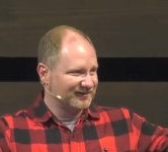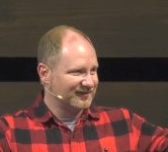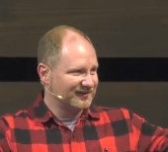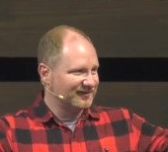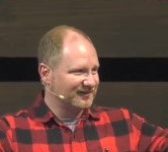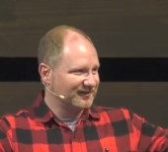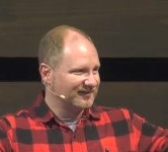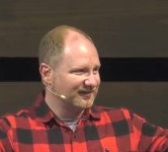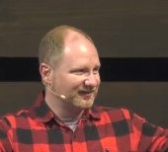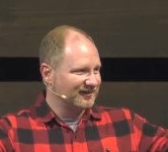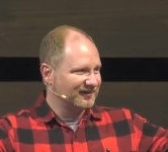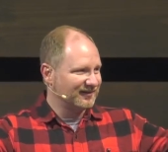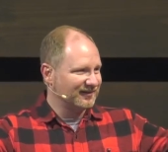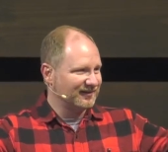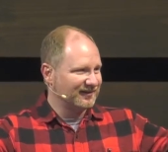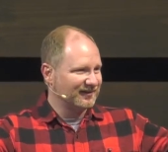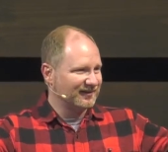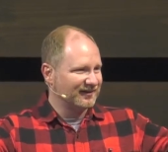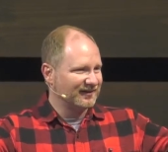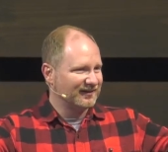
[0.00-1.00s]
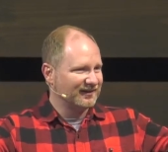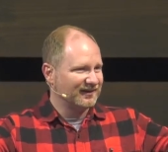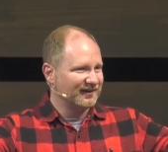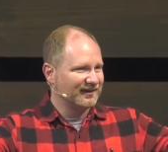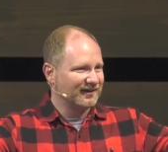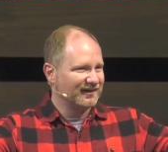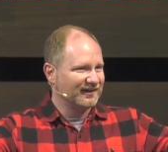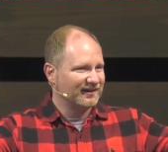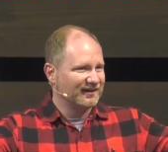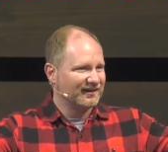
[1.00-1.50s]

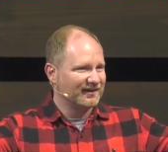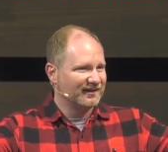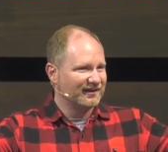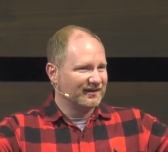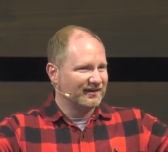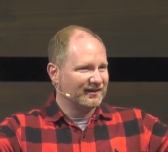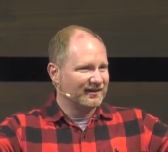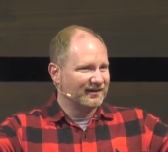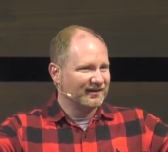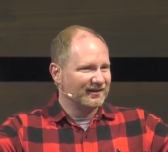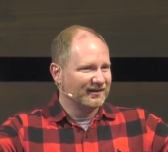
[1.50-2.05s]
(silence)